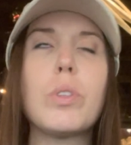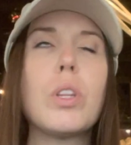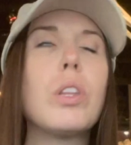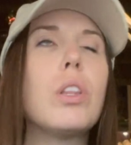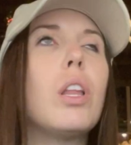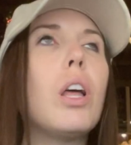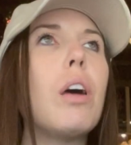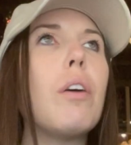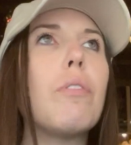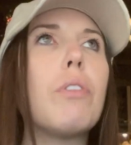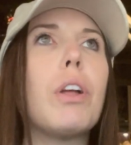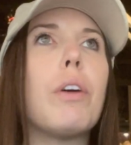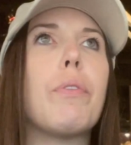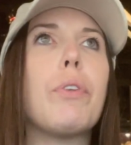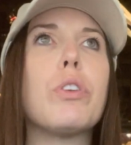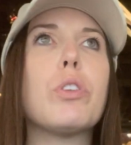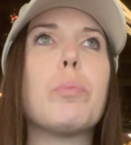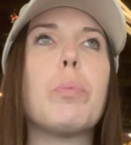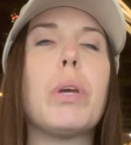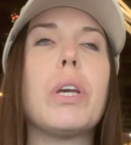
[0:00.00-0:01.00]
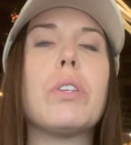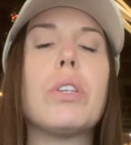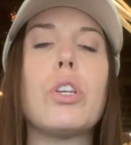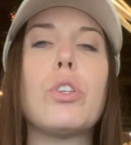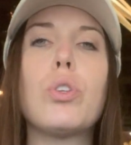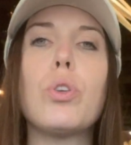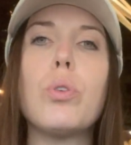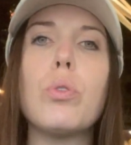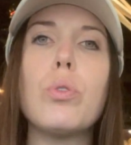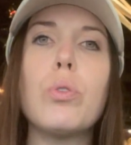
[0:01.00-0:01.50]
love those plays.
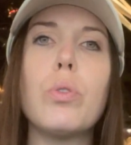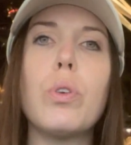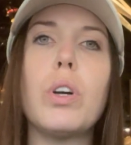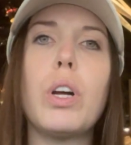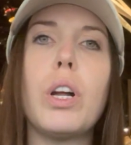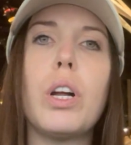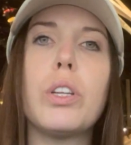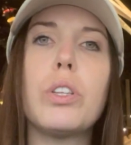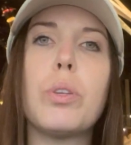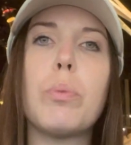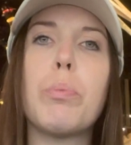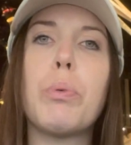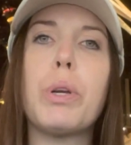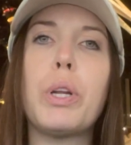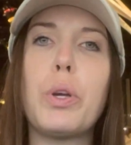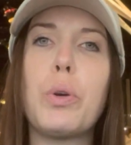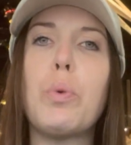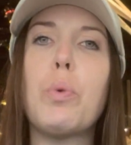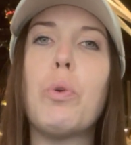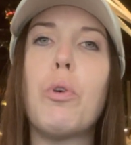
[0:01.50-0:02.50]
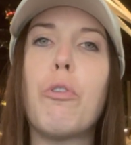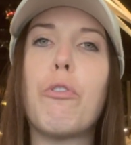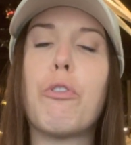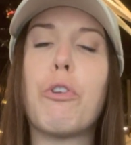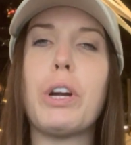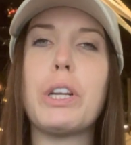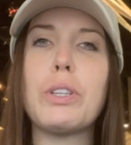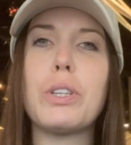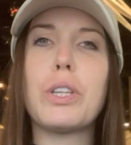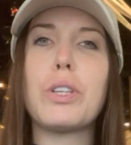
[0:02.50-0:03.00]
They do some pretty cool
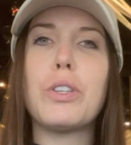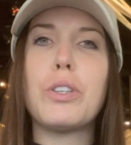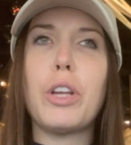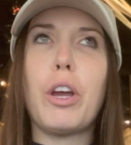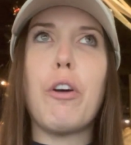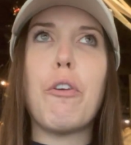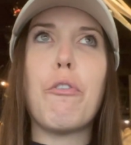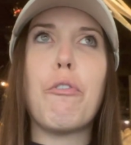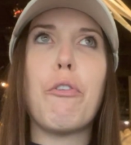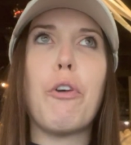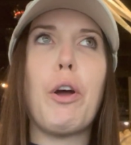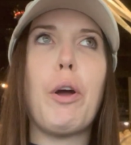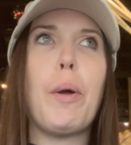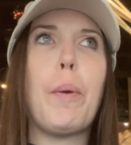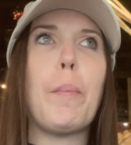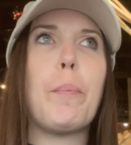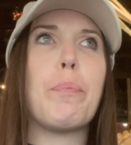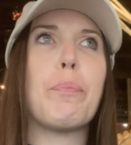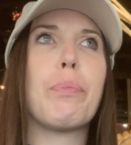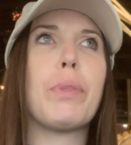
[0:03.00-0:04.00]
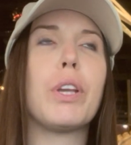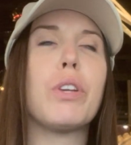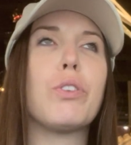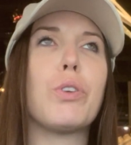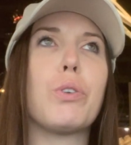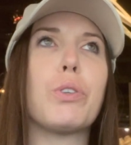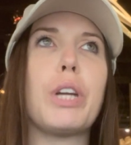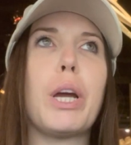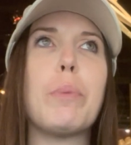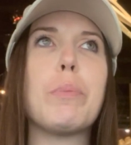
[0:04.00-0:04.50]
forensic stuff.
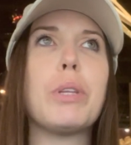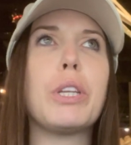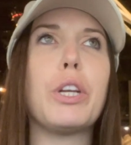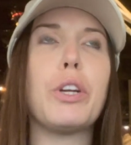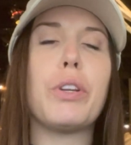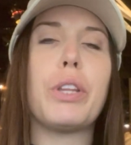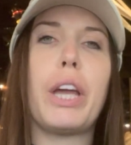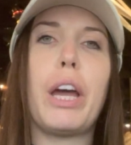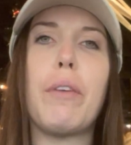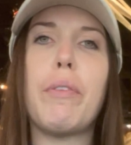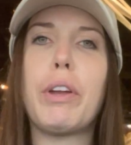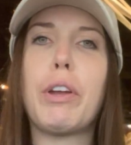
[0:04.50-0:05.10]
Certain times of the year they have like